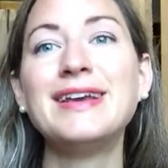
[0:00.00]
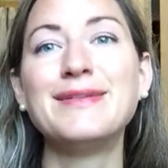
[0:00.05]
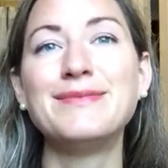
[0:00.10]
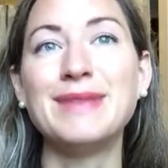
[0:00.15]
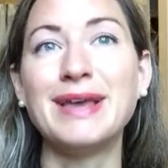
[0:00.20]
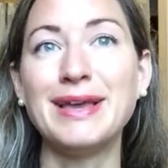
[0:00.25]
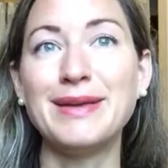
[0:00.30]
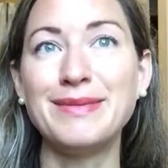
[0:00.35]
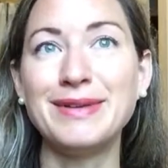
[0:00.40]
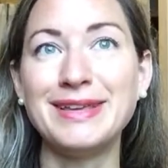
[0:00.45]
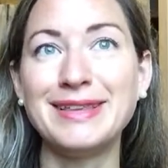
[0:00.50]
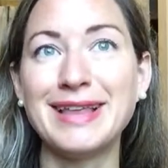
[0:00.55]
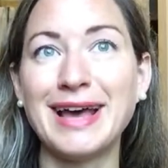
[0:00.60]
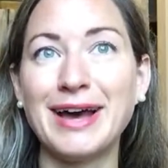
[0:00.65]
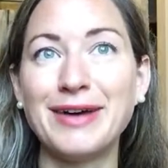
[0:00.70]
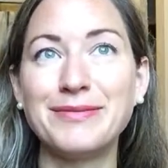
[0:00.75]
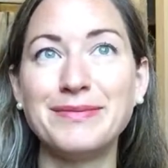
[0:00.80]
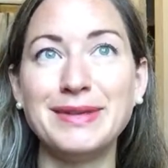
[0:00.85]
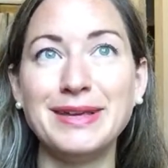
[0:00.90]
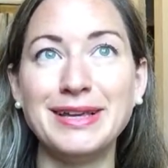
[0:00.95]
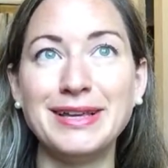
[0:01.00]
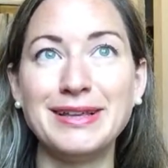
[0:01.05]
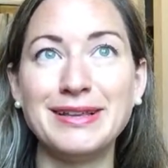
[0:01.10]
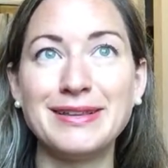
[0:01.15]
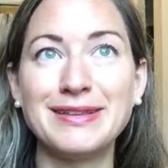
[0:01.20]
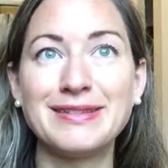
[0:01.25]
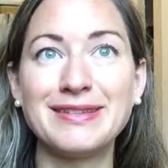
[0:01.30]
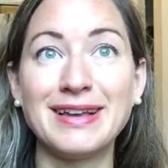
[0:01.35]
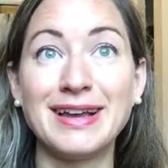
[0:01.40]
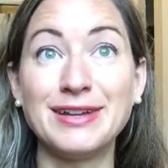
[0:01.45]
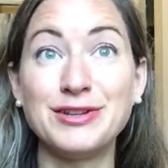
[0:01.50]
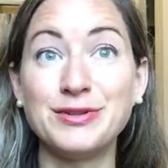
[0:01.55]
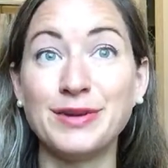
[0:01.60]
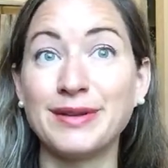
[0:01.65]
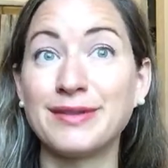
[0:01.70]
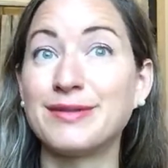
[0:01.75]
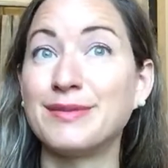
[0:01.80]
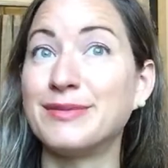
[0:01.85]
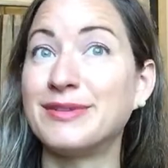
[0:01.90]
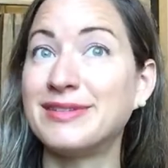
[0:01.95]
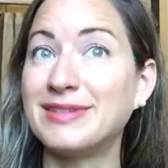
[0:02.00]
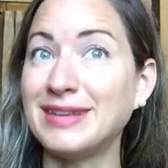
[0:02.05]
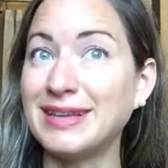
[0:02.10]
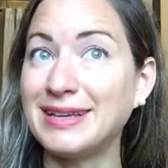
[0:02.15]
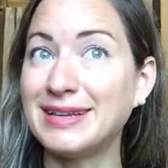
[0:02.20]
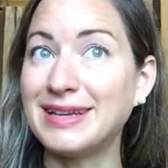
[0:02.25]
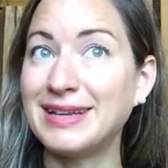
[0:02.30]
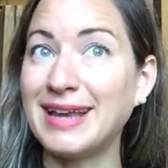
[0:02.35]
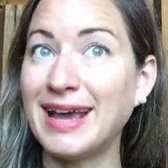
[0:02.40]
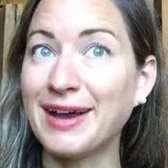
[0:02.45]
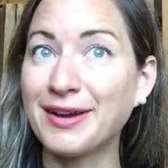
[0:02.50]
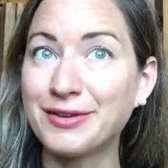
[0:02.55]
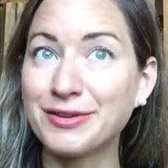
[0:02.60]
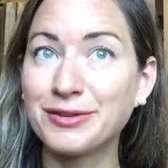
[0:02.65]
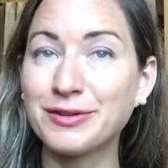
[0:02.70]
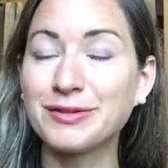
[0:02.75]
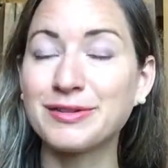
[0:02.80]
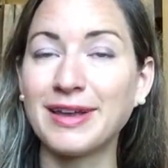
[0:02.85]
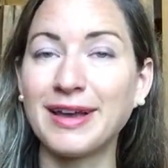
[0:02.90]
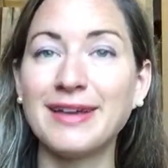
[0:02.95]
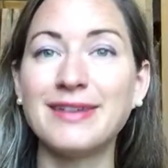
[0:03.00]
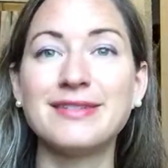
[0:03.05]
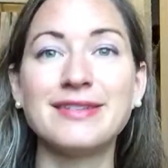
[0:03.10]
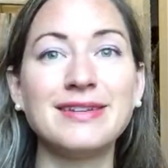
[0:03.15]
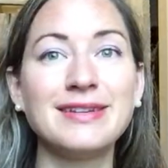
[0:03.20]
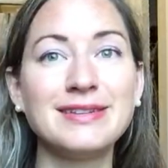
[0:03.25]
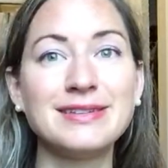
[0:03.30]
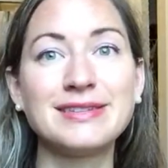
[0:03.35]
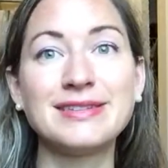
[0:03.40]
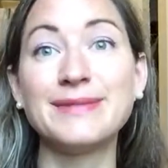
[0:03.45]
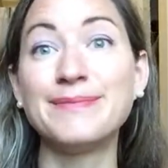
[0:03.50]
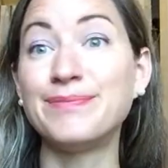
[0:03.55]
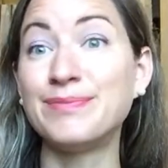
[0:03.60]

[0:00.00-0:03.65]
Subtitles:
Maybe that means doing some seated exercises.